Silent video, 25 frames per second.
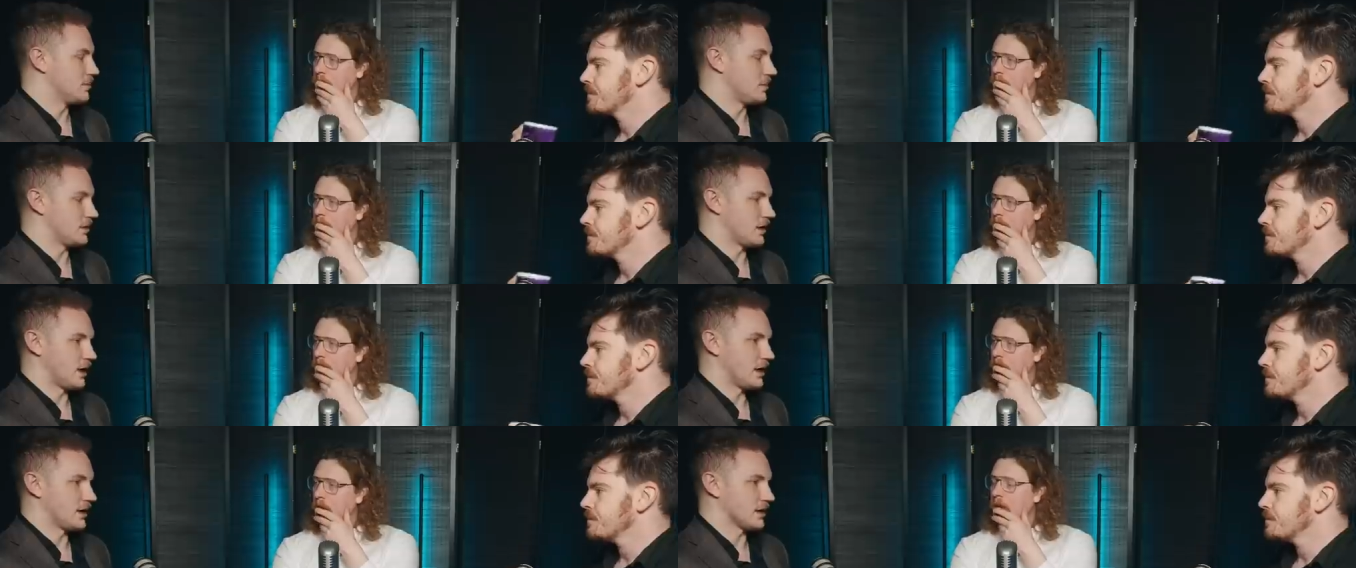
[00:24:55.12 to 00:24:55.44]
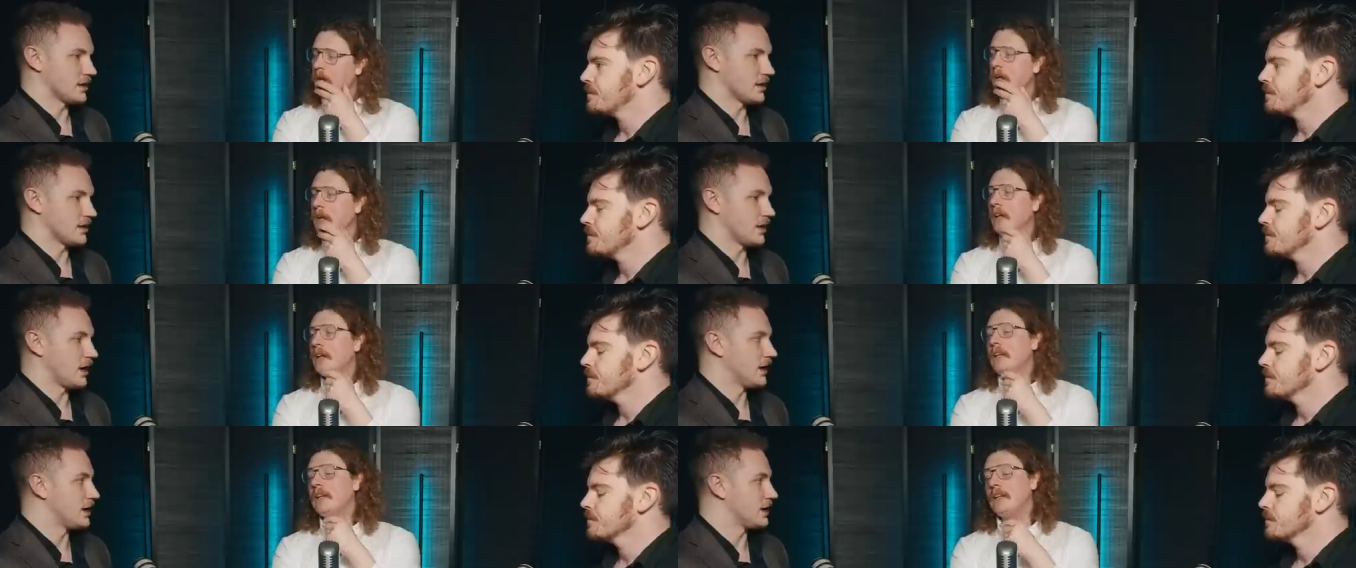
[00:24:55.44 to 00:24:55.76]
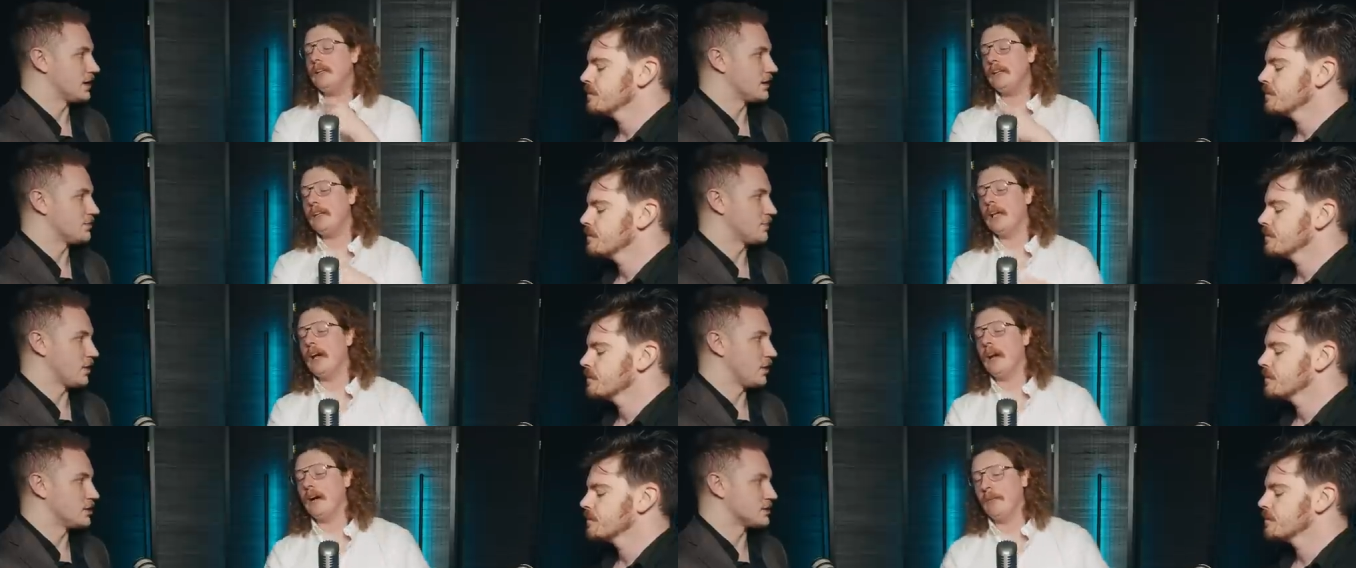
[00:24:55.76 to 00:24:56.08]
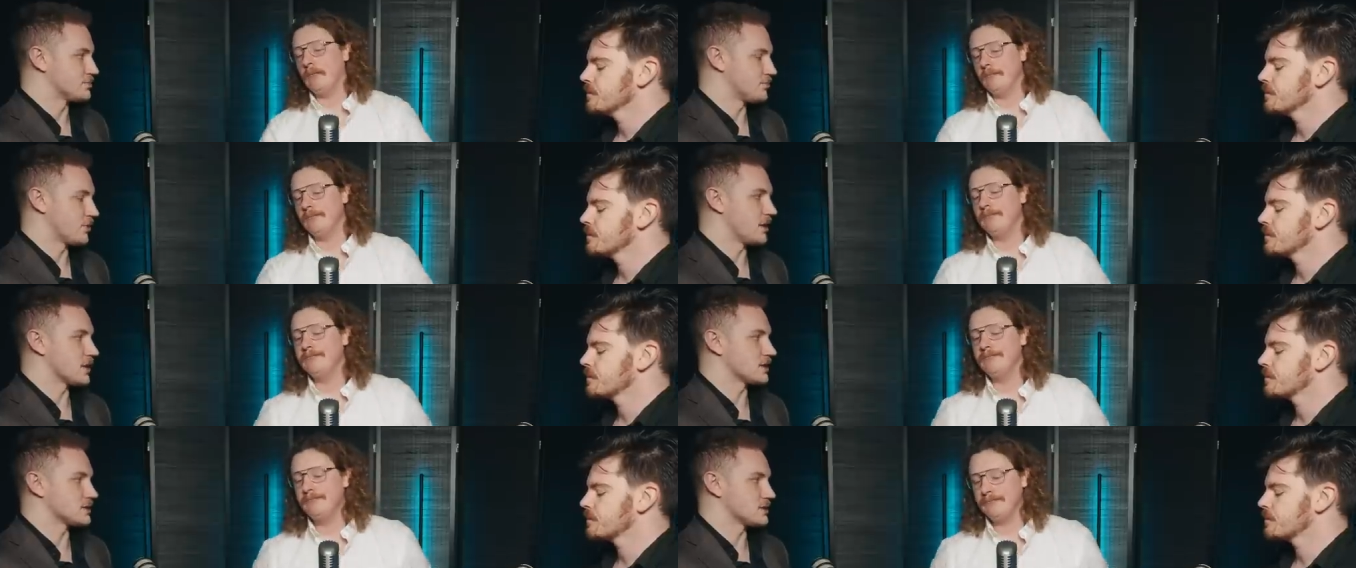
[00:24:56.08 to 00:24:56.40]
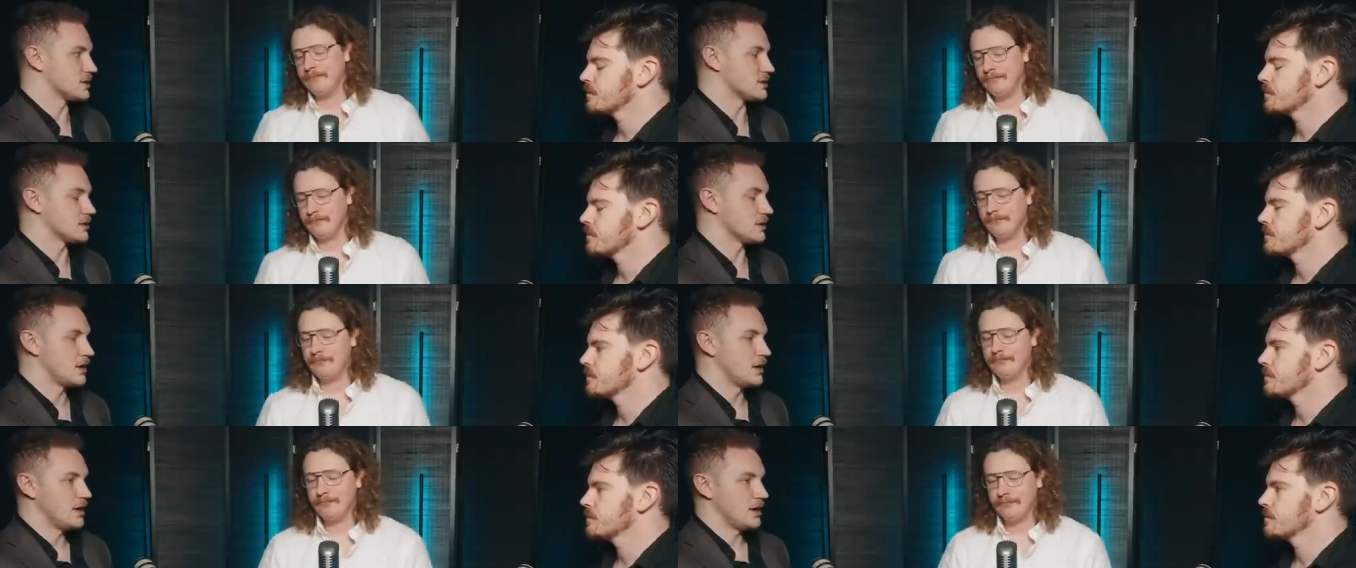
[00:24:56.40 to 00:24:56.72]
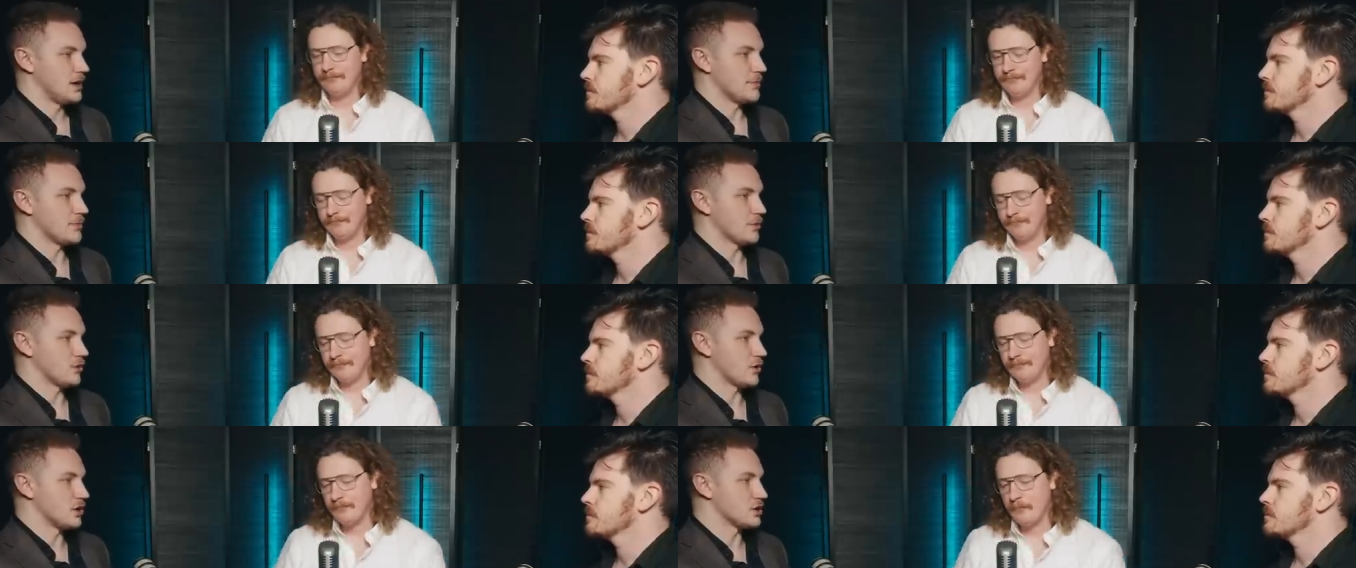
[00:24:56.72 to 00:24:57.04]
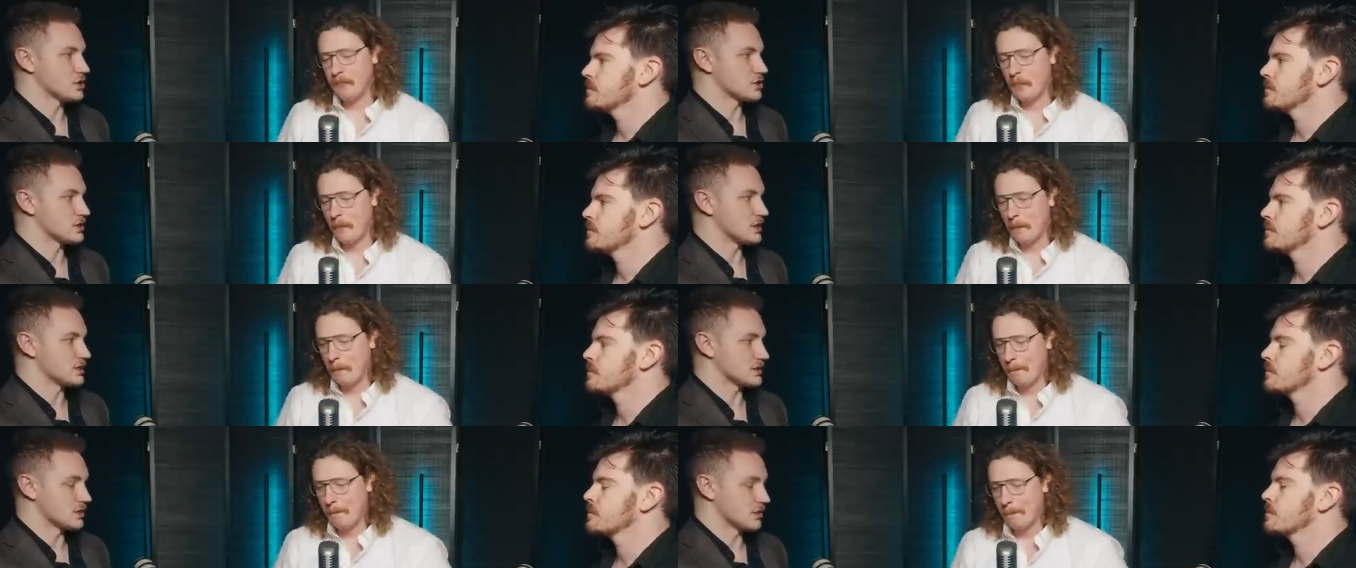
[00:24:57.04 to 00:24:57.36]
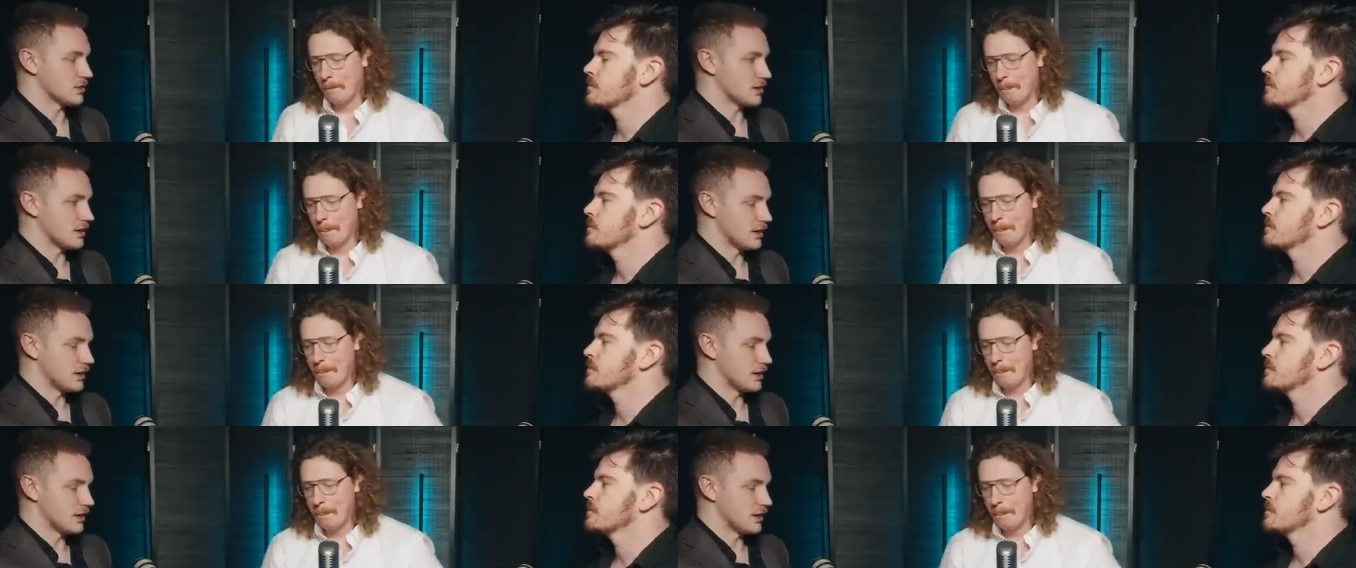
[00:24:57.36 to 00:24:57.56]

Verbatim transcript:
Speaker 1: high, high yeah. post Brexit, immigration has